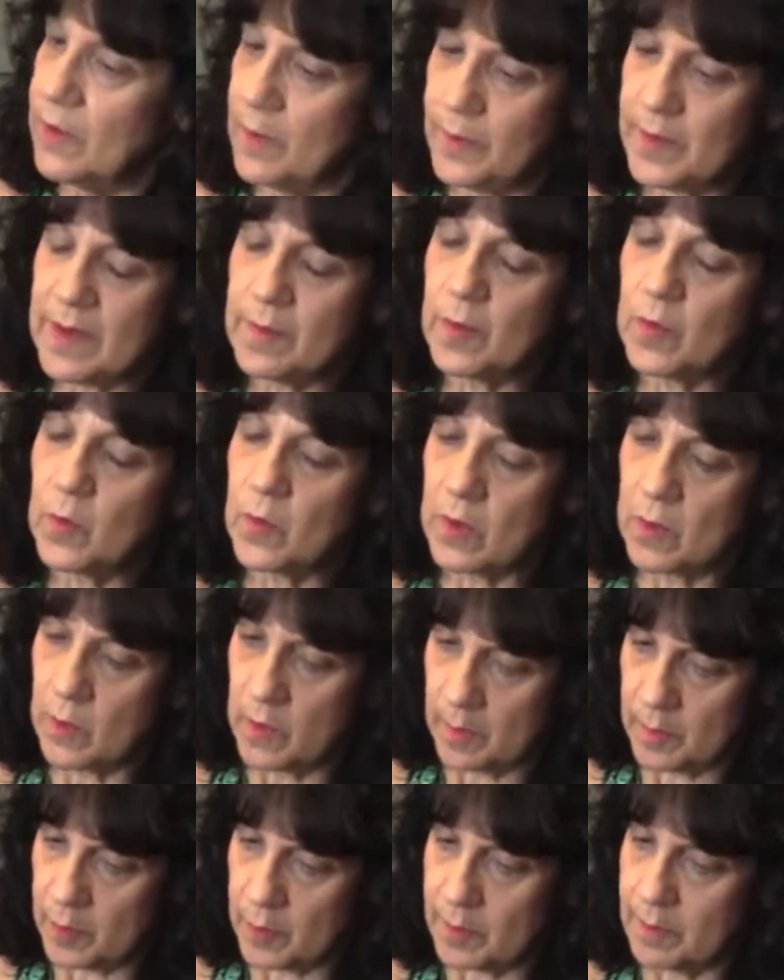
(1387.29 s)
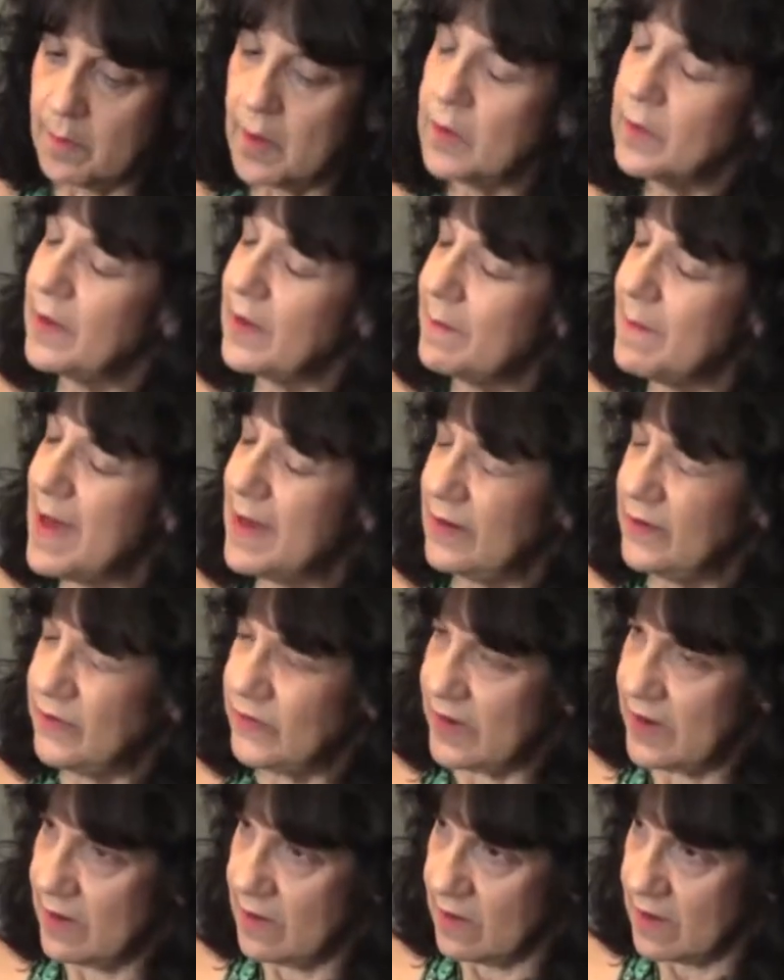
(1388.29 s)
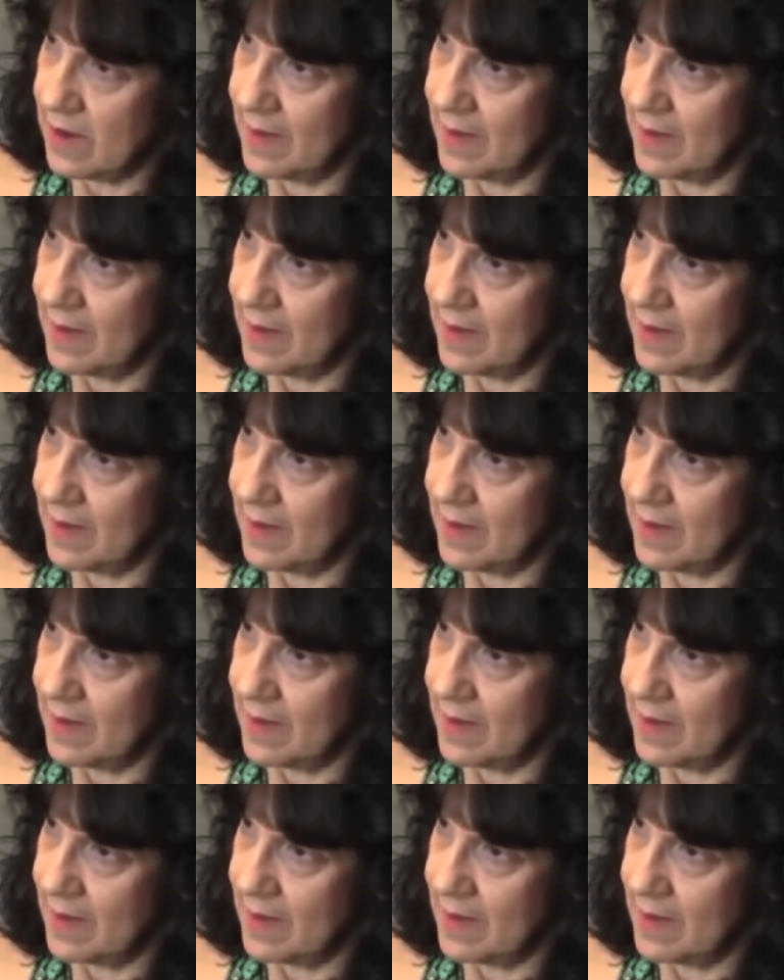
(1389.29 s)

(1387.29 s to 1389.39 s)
the people who were promoting managed care